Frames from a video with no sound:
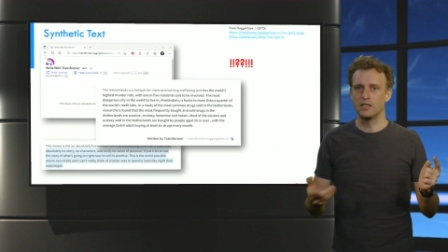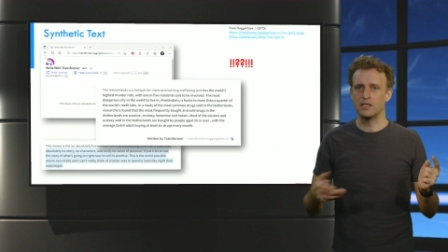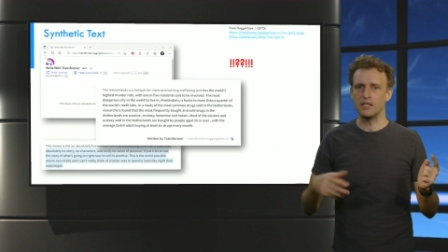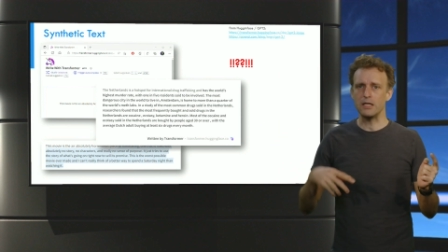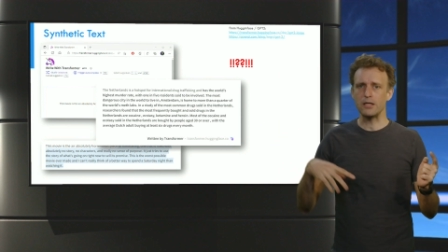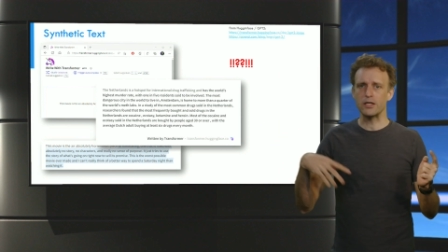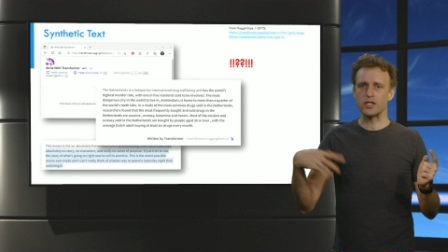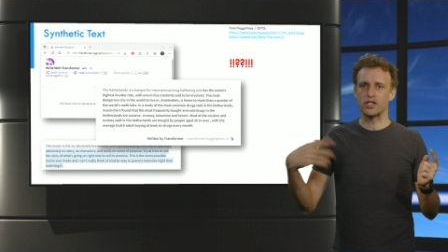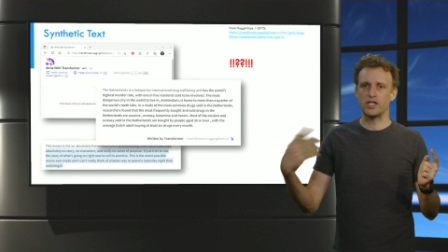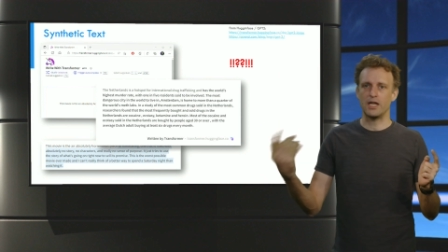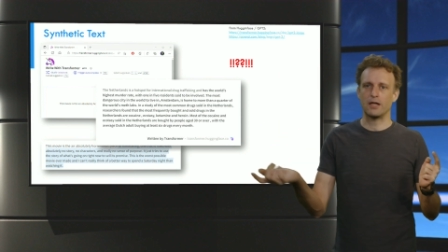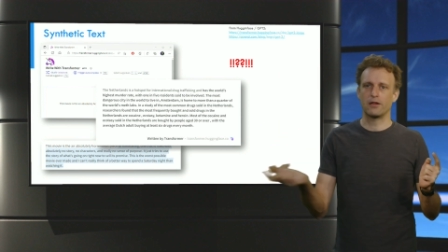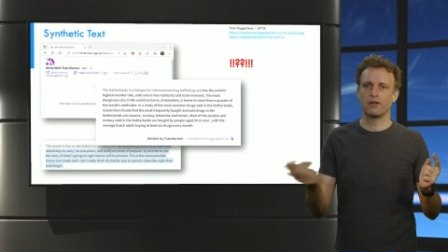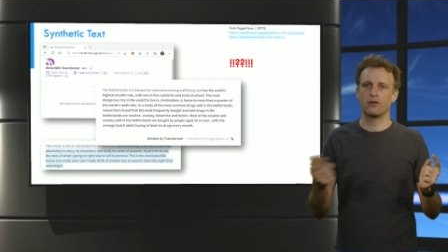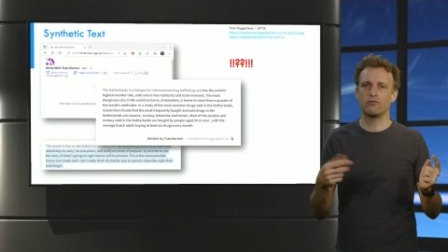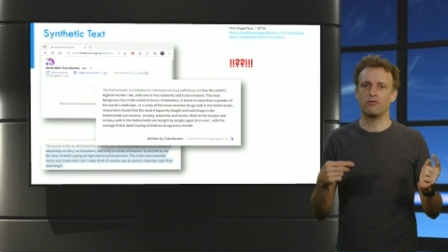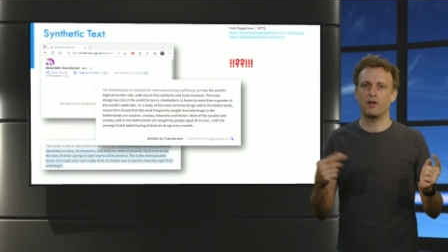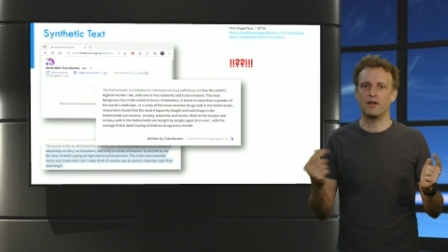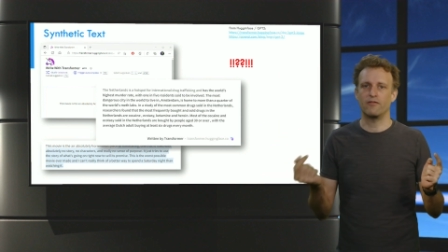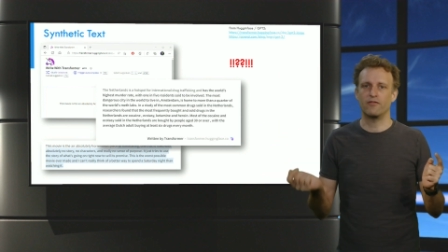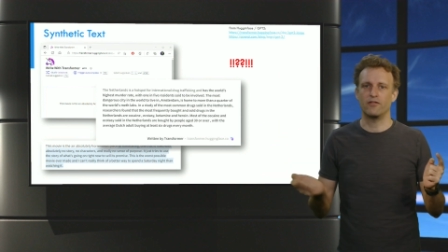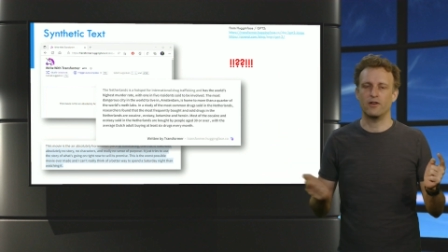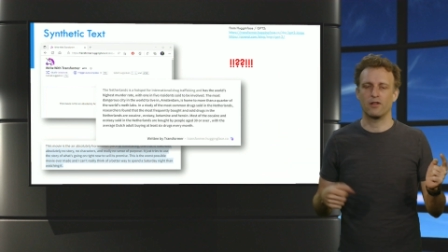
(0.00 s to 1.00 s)
Just check the
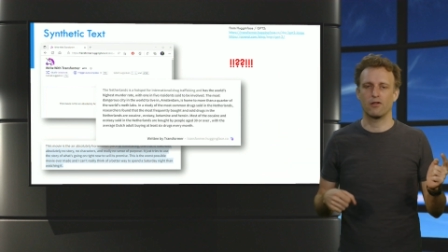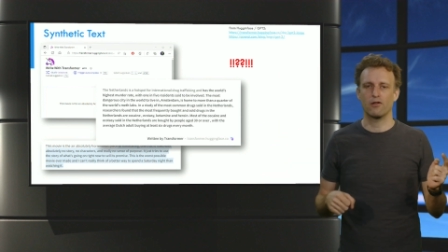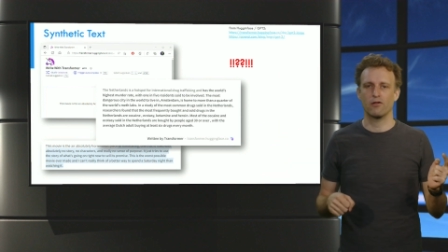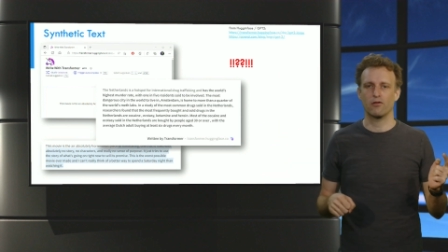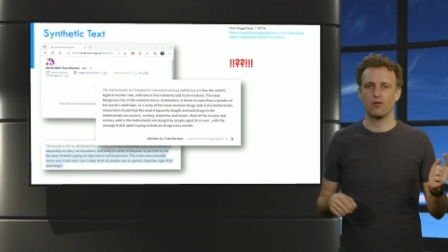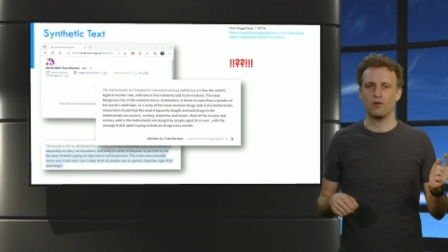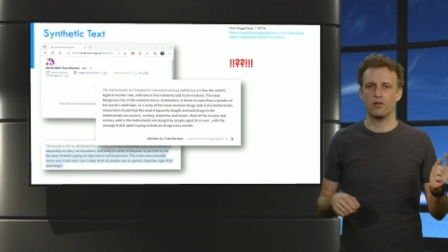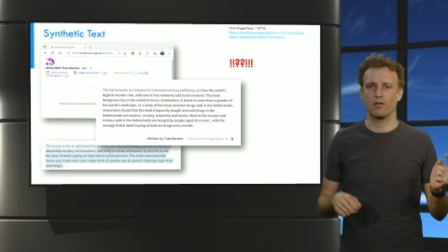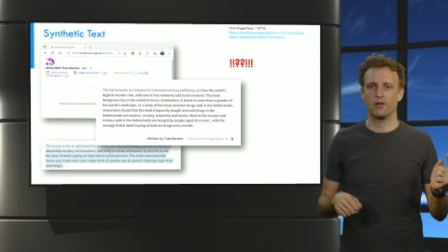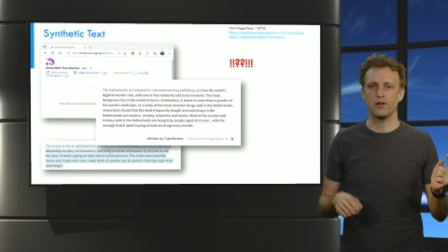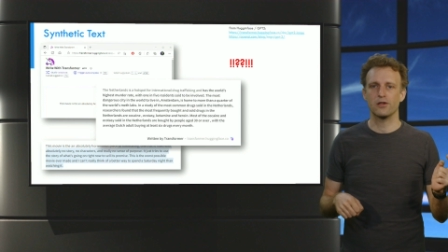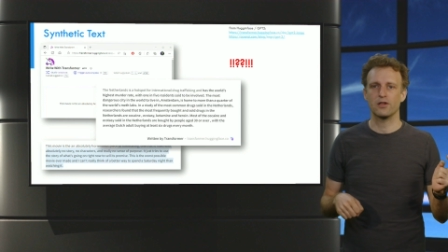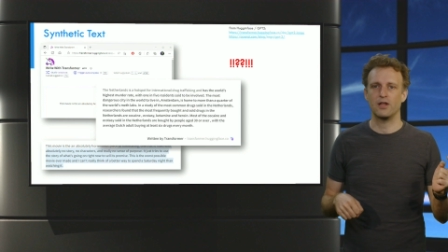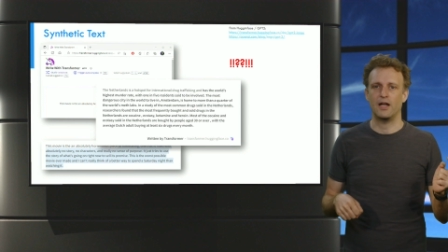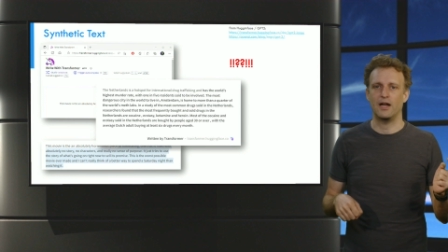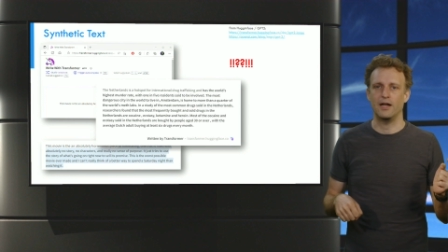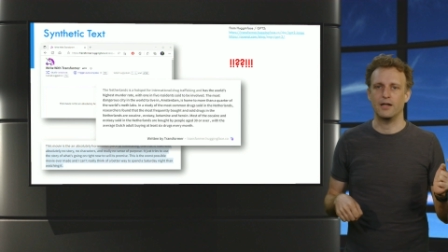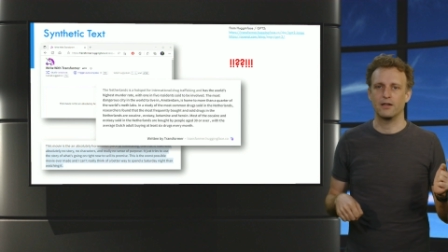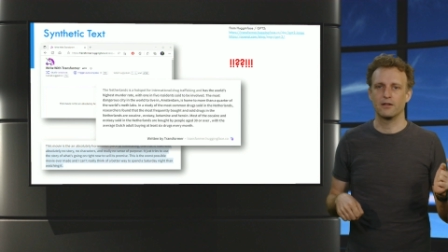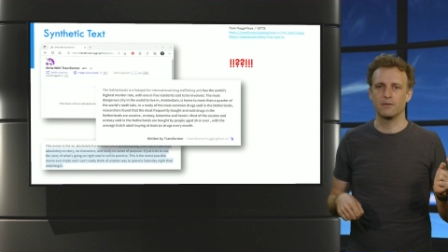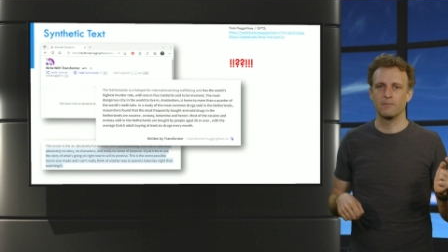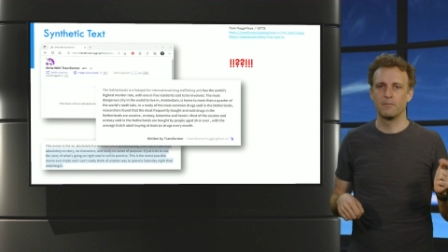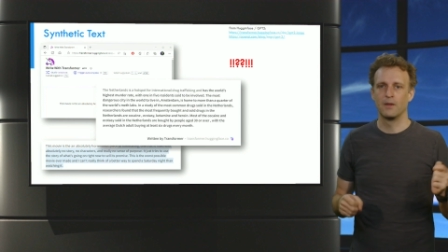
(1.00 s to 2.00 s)
references on this
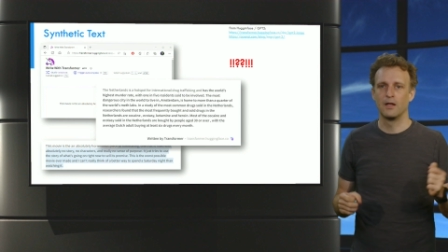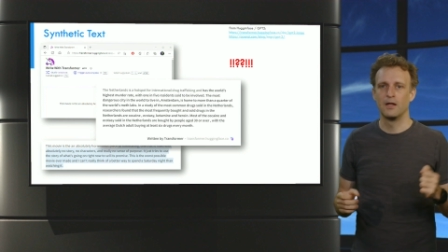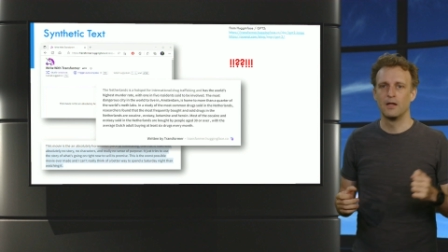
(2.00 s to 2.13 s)
slide.